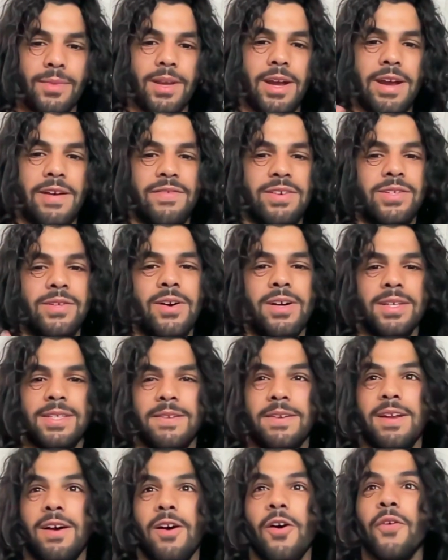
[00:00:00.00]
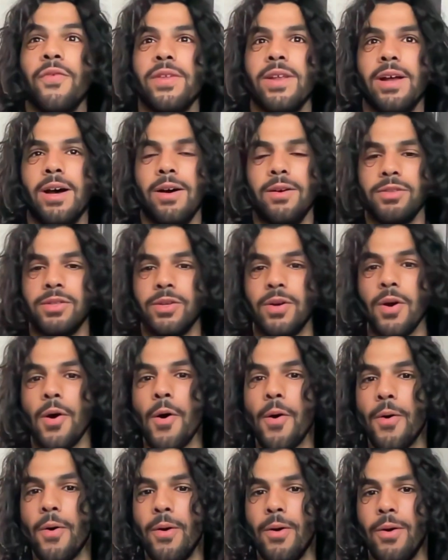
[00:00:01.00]
Every so often I'd
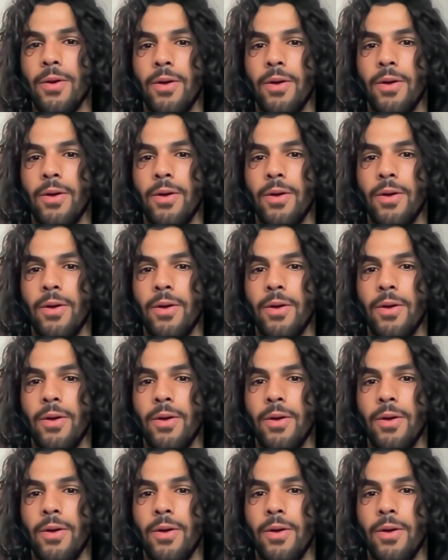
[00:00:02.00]
go